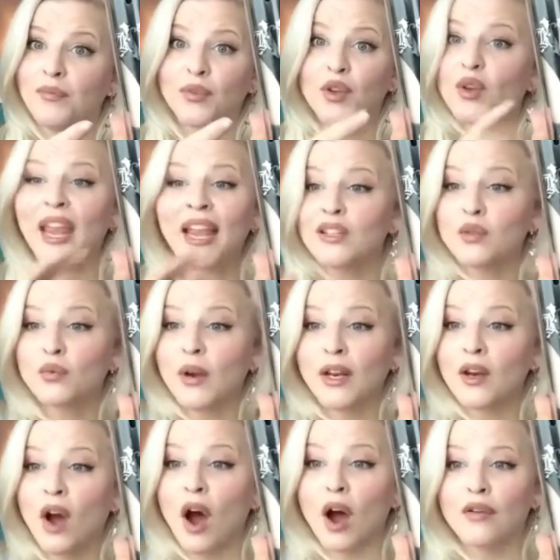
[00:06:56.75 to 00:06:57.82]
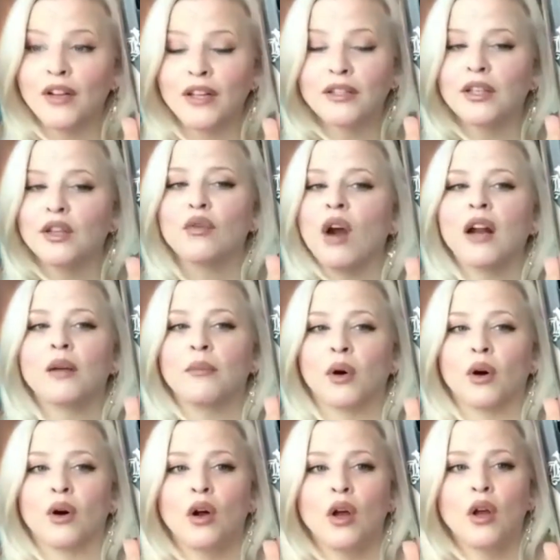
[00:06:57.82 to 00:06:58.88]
You can't sweat it off. It's incredible.